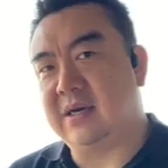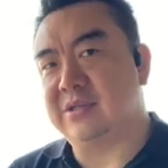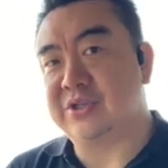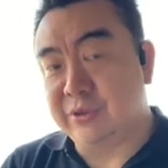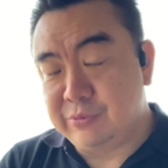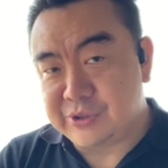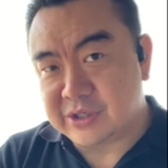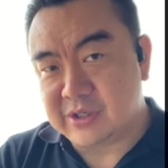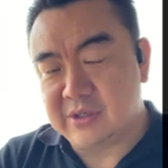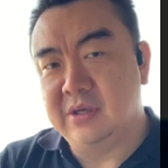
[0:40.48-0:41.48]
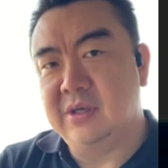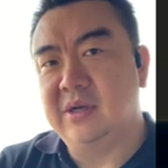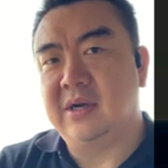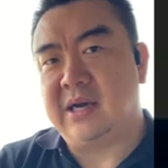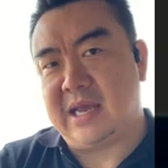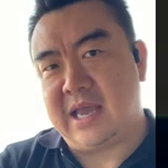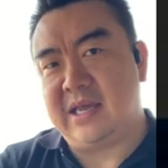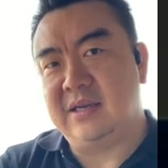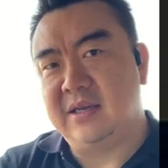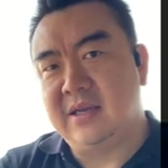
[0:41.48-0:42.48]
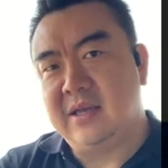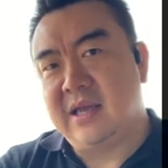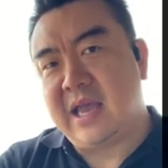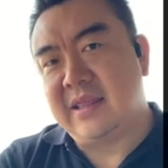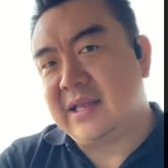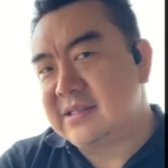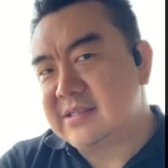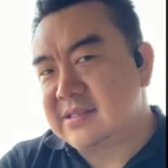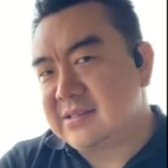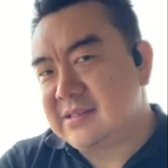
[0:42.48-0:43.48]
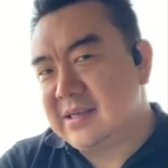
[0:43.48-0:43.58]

solution ahead, and that it's